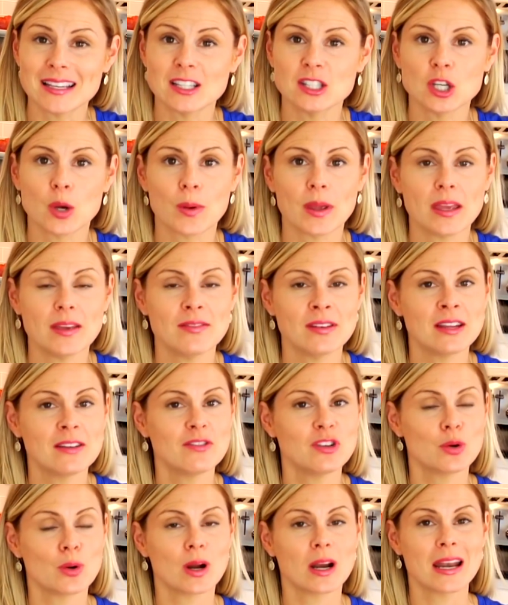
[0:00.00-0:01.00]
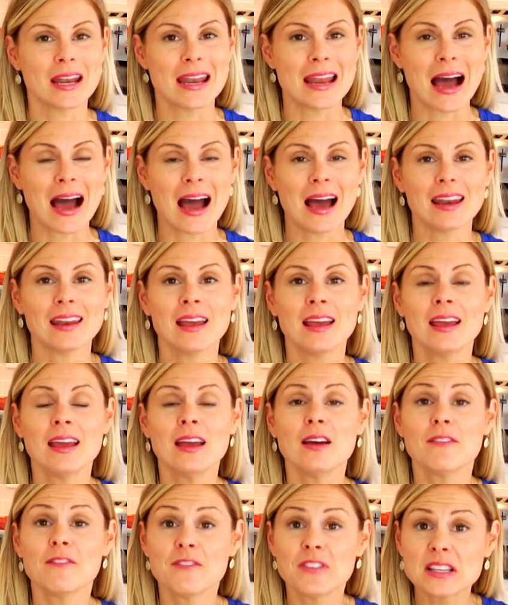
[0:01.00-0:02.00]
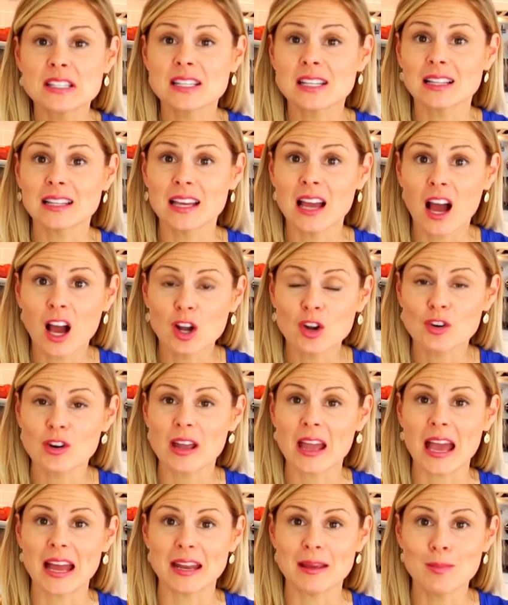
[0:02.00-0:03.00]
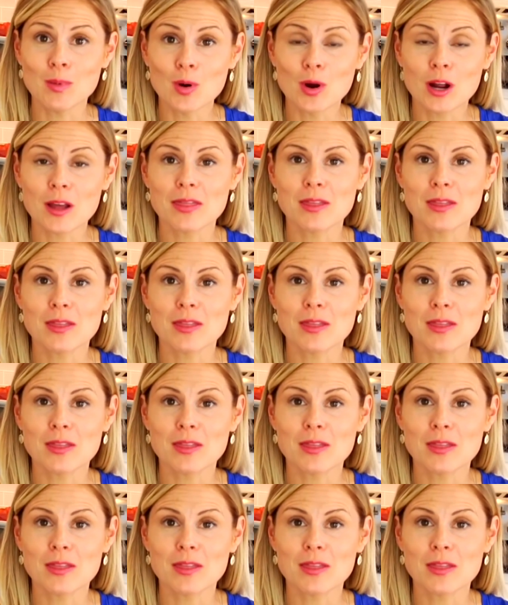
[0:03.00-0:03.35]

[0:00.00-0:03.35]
And so even if you are not physically hungry anymore,